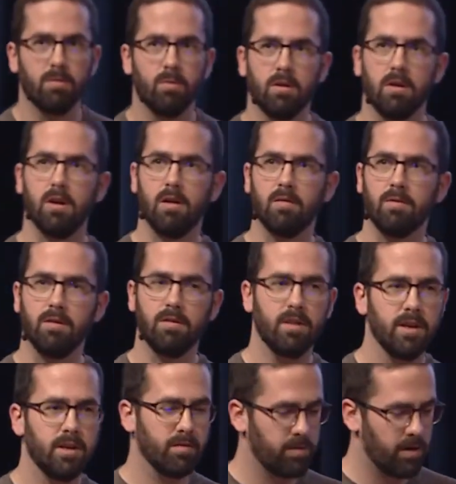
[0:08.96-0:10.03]
One Conference,
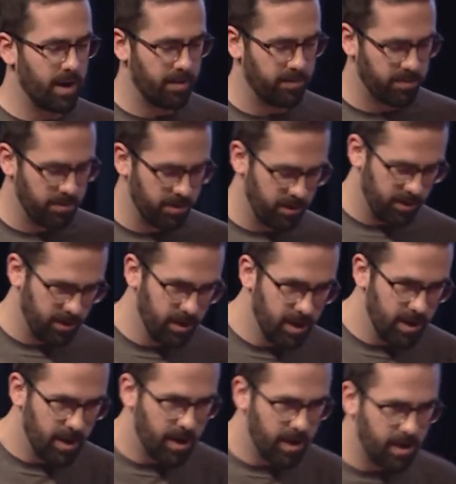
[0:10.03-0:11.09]
thank you for having me.
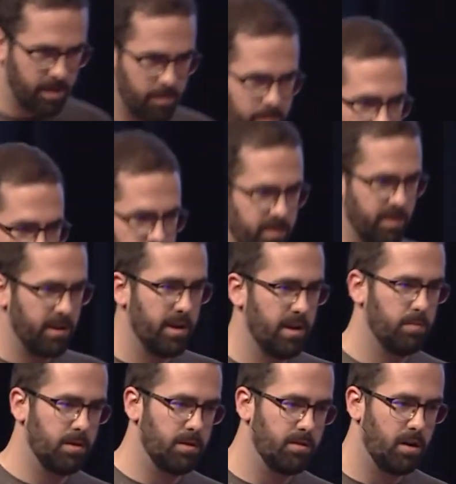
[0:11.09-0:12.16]
Today I
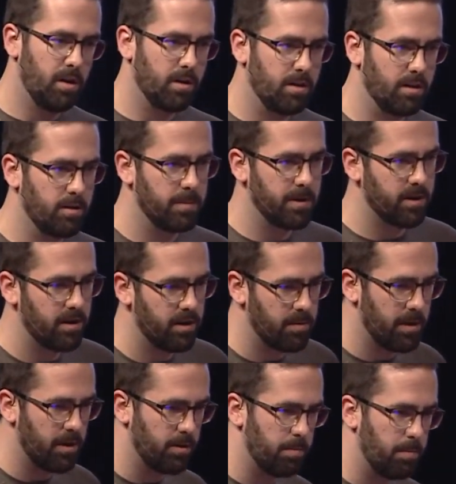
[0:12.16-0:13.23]
want to talk a little bit
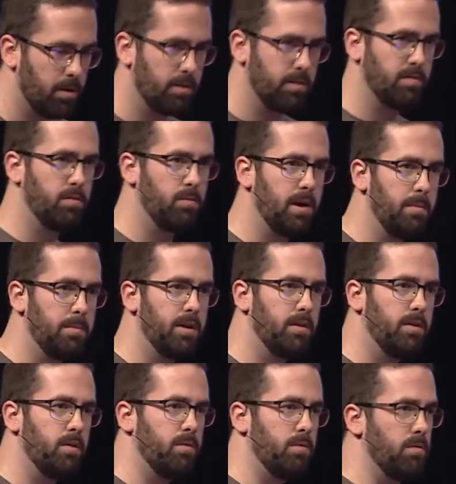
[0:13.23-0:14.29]
about a part of the web that
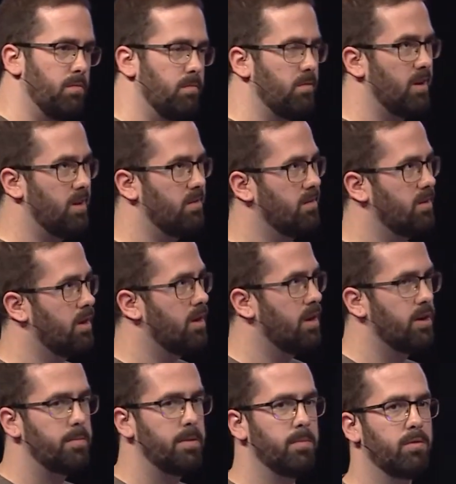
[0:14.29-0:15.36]
not a
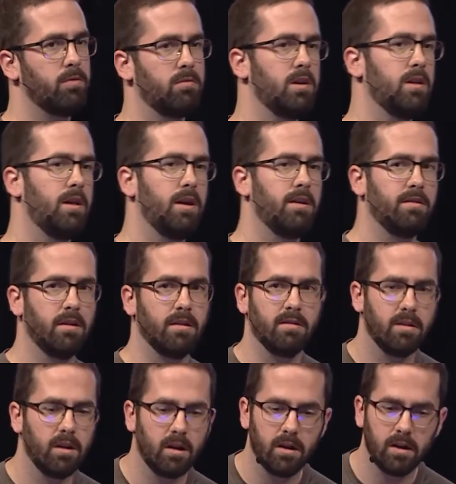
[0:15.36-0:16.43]
lot of people realize that's
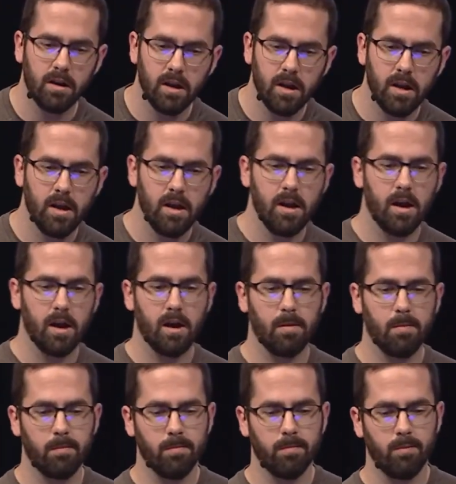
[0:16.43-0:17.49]
there.
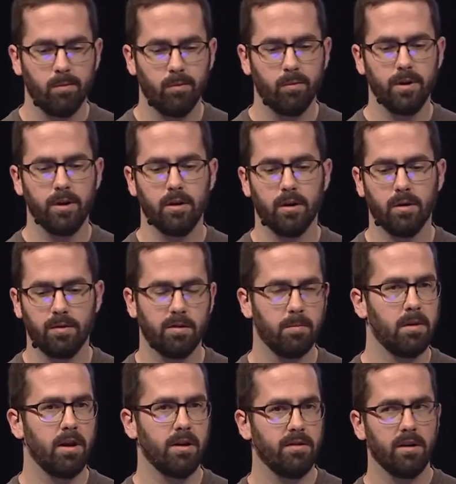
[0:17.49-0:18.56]
We know
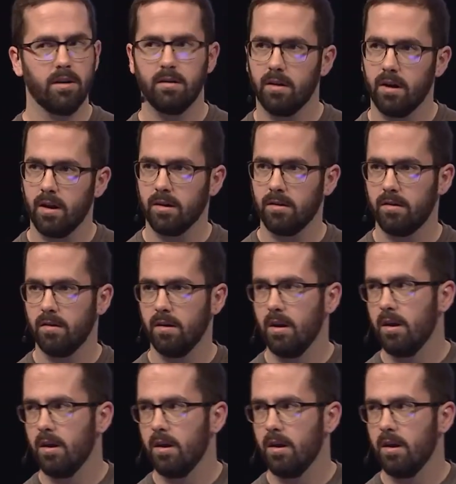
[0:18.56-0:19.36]
supply chain attacks.